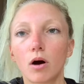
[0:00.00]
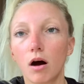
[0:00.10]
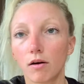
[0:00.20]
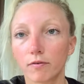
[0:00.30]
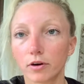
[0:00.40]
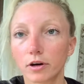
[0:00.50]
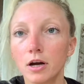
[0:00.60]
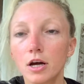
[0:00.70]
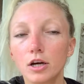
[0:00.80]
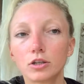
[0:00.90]
offer
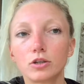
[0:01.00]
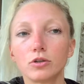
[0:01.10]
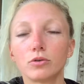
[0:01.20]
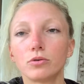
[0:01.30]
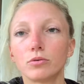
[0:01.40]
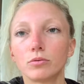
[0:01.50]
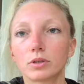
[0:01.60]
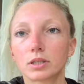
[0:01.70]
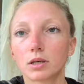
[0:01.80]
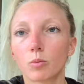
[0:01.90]
to
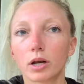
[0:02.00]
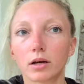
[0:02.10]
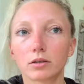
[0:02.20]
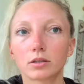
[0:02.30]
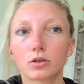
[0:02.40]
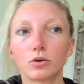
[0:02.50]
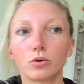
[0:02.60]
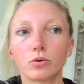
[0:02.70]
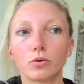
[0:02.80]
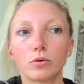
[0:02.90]
someone else
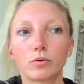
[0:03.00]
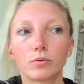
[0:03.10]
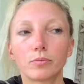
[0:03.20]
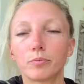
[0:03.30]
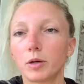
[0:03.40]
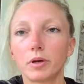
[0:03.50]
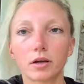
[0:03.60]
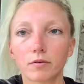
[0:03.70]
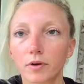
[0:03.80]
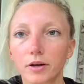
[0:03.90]
who may be
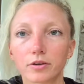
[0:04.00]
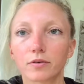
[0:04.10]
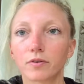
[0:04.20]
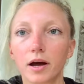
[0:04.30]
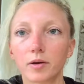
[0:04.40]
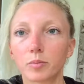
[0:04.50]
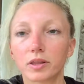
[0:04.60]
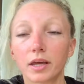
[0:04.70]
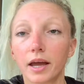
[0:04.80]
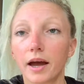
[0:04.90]
undefined or defined, but
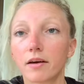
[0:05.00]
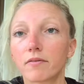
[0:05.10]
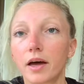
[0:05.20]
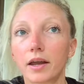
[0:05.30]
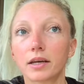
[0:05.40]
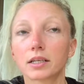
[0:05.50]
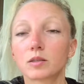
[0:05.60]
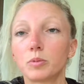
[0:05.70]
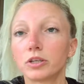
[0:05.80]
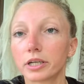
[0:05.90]
they have that
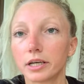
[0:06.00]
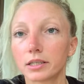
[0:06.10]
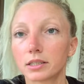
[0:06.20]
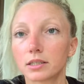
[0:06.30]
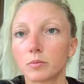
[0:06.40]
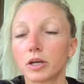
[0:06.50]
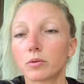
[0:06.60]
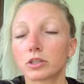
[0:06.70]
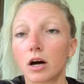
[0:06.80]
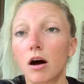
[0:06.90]
experience to be
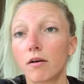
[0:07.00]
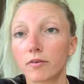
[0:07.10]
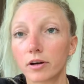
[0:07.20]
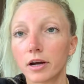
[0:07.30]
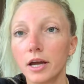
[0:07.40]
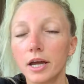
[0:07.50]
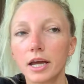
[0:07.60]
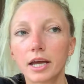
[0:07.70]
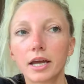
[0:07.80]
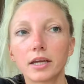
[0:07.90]
able to offer.
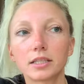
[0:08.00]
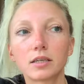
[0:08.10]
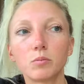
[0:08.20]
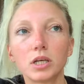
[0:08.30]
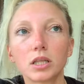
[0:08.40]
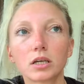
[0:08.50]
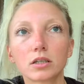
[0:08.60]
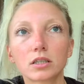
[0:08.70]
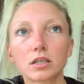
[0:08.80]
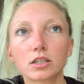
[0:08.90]
And to me,
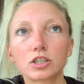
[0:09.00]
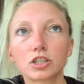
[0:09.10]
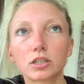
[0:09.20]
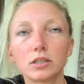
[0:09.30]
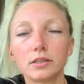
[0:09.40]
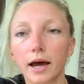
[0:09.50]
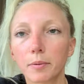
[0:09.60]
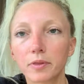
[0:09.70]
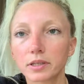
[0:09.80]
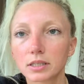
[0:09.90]
there's such
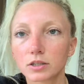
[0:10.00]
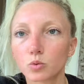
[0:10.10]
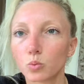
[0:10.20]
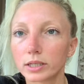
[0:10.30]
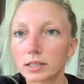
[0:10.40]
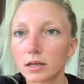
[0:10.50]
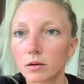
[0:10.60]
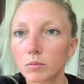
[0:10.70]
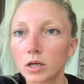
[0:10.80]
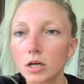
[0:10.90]
depth and such
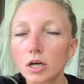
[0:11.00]
wisdom